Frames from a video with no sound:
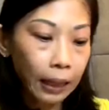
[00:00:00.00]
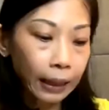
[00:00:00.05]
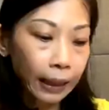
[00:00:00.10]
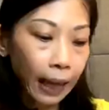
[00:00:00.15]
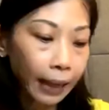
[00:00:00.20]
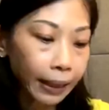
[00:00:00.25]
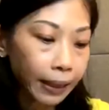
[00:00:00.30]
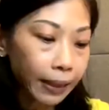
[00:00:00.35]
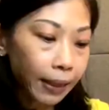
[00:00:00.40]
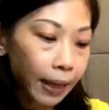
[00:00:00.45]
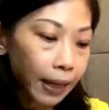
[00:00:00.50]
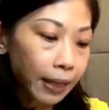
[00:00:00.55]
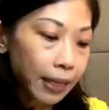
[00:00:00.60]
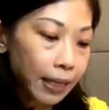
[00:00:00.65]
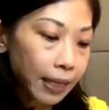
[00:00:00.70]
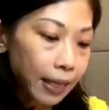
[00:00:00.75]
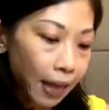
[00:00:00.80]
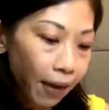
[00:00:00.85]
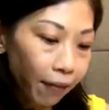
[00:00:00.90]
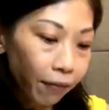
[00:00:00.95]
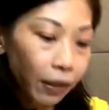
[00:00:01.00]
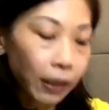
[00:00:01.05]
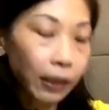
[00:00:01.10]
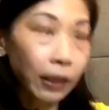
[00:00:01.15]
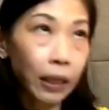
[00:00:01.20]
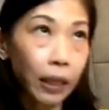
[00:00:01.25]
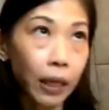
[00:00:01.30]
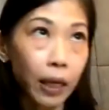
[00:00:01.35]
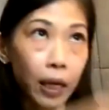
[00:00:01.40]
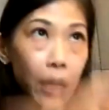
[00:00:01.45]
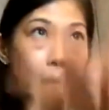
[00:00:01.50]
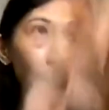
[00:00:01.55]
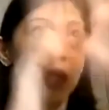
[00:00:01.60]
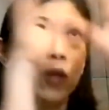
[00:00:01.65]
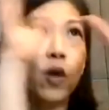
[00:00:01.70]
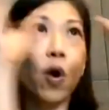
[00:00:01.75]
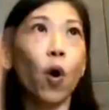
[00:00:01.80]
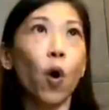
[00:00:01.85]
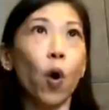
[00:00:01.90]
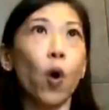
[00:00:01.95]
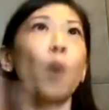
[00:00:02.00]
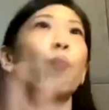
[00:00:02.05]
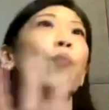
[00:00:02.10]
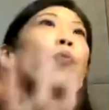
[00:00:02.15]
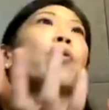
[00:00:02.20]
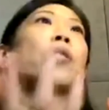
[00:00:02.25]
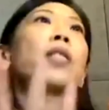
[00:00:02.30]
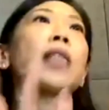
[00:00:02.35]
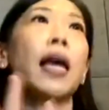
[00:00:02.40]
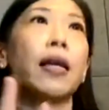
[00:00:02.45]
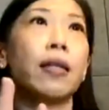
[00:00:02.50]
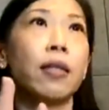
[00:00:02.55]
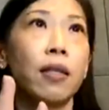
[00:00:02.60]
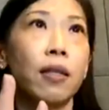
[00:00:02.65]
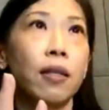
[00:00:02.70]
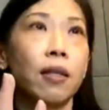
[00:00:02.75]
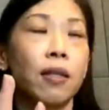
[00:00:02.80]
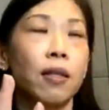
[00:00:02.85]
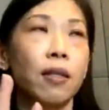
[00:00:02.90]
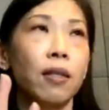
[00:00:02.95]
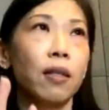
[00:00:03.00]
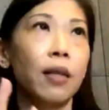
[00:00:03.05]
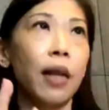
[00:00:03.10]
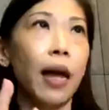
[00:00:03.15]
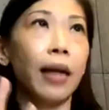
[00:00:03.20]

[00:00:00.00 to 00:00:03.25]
1997, this whole process,